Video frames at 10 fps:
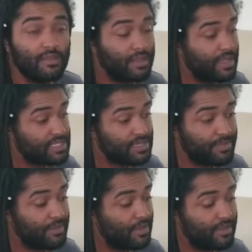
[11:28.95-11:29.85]
Yeah, some
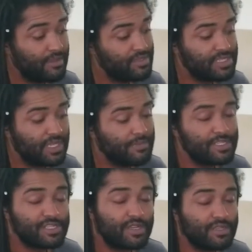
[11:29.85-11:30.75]
people, you see
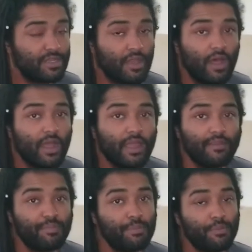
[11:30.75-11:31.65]
images online
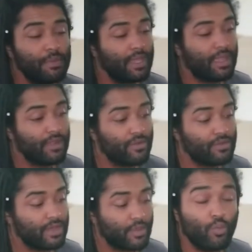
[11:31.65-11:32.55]
of people
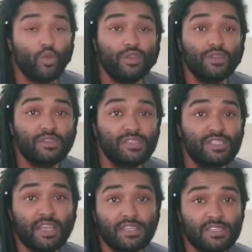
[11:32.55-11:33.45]
making like wooden
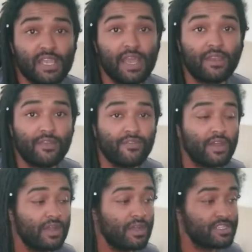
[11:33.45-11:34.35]
sticks out
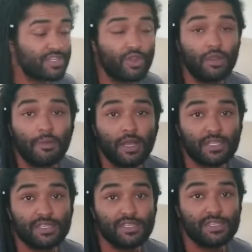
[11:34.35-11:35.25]
of cigar
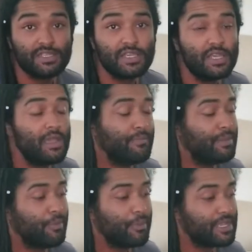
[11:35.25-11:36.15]
boxes.
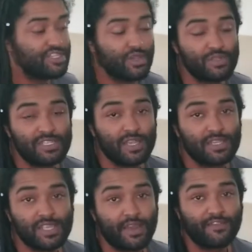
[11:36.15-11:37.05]
People make joke
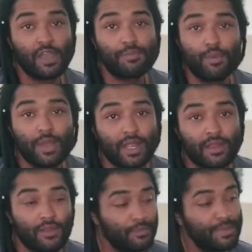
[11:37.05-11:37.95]
sticks out of
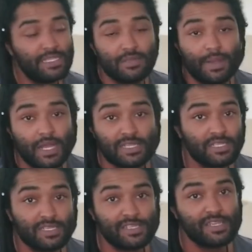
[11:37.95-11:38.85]
Tupperware or pizza
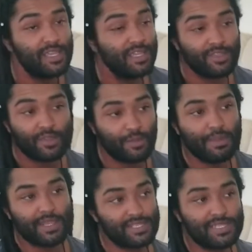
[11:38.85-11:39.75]
boxes. You can
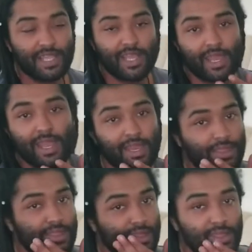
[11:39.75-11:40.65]
make a stick out of
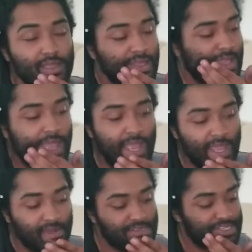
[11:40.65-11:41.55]
anything.
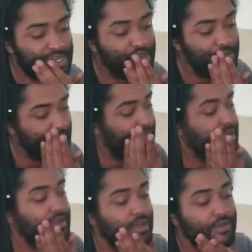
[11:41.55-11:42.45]
And so,
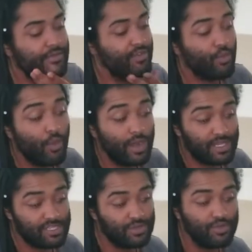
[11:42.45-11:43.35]
if you
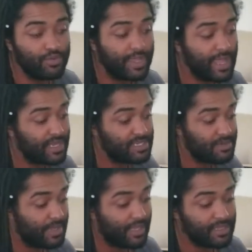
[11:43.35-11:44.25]
wanted to get into
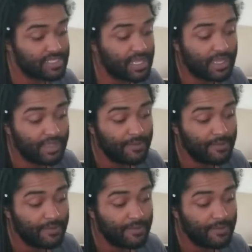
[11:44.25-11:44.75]
making a stick,